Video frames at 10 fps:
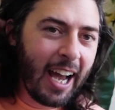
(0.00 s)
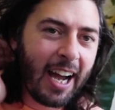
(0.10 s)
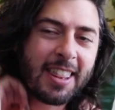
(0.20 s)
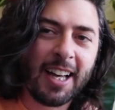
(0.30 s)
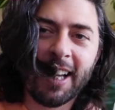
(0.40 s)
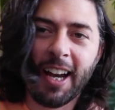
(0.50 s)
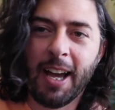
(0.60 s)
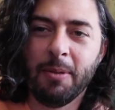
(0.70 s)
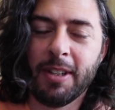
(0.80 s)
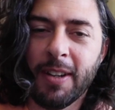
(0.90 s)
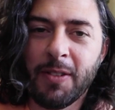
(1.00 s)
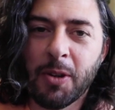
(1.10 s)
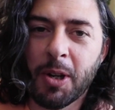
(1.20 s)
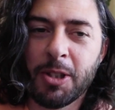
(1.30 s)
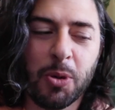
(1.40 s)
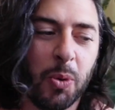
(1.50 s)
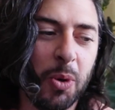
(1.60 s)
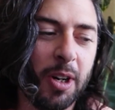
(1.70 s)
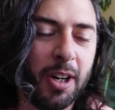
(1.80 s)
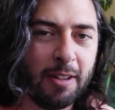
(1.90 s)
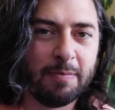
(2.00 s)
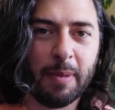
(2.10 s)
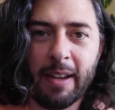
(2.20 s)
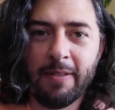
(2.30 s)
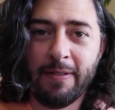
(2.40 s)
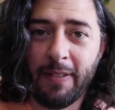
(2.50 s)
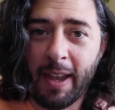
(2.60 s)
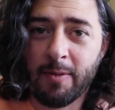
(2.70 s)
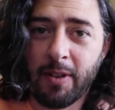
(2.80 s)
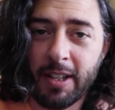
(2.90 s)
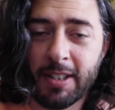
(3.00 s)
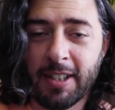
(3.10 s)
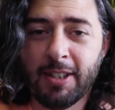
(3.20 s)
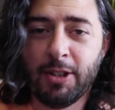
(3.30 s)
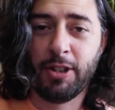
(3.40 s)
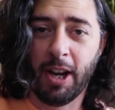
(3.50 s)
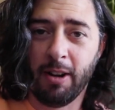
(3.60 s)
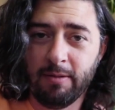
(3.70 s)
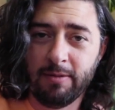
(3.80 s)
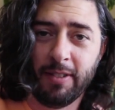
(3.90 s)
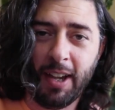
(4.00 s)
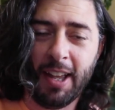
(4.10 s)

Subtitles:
I thought I would give you a tour of my favorite shelf.